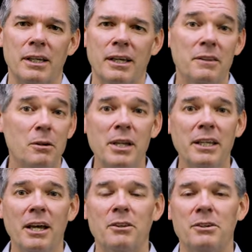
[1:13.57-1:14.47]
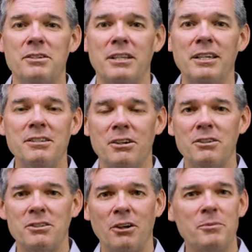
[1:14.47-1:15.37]
And there are many others, and these are
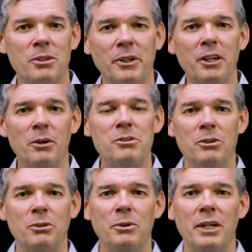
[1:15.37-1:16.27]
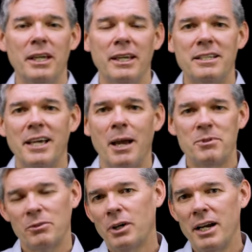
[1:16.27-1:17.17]
the Psalms that we go to in
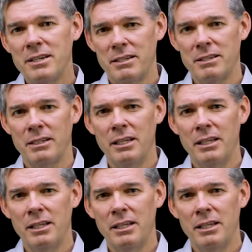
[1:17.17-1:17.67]
times of crisis.